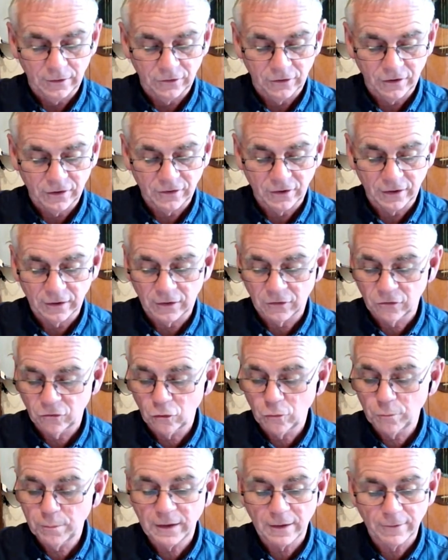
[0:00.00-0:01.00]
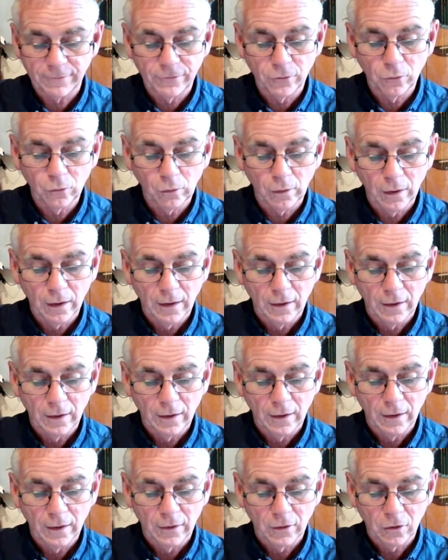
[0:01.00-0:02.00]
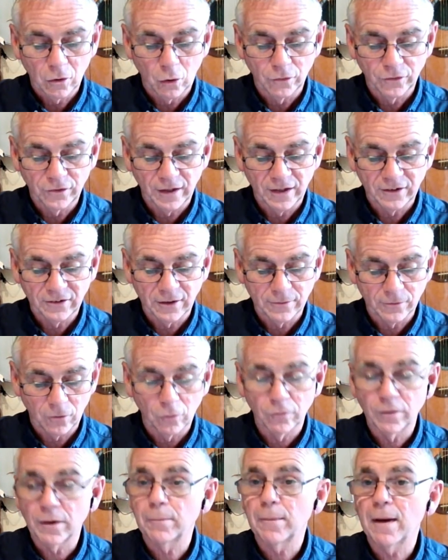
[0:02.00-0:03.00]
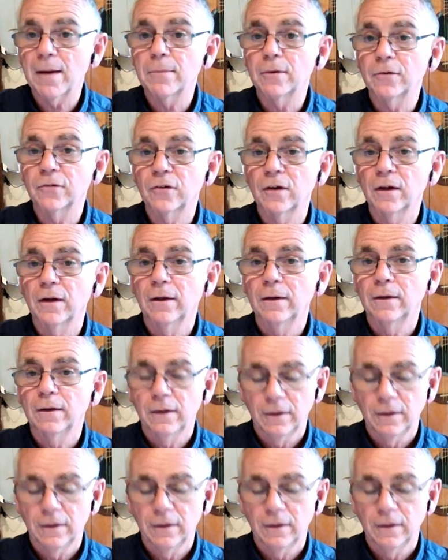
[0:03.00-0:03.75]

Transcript: insisting there should be a full contest involving members.